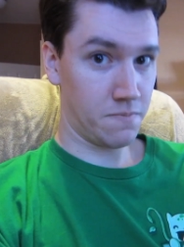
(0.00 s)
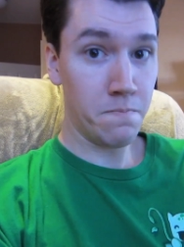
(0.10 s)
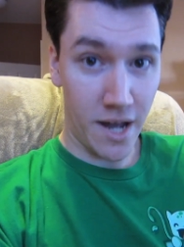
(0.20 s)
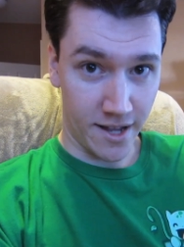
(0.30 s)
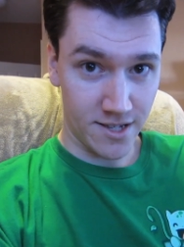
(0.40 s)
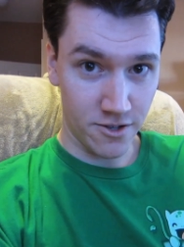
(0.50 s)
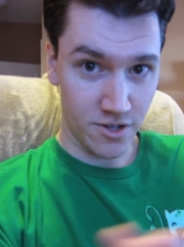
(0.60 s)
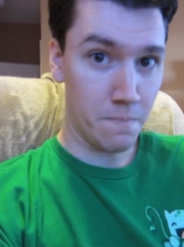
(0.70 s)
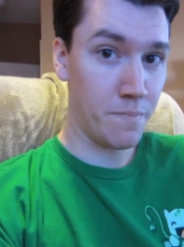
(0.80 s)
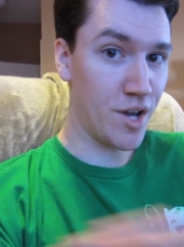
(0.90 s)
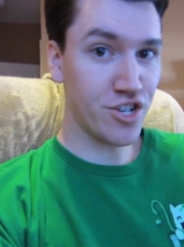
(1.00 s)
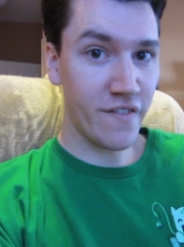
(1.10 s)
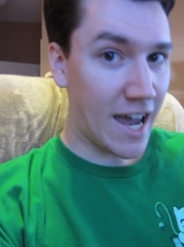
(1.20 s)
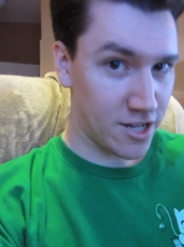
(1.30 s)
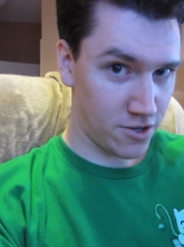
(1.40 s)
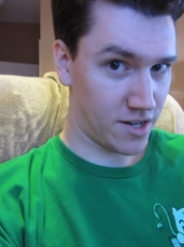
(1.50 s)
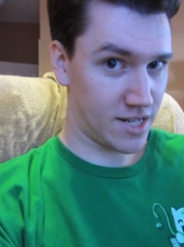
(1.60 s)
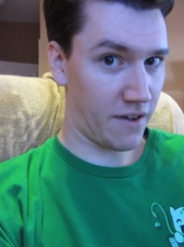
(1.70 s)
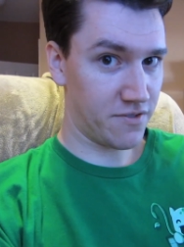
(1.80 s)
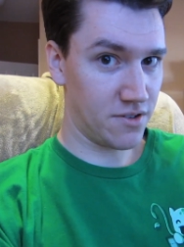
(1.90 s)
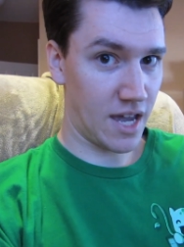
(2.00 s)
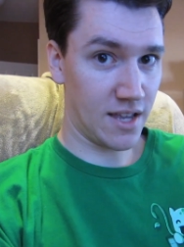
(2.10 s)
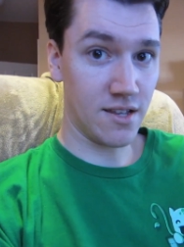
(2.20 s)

But there's a bunch of asterisks after that,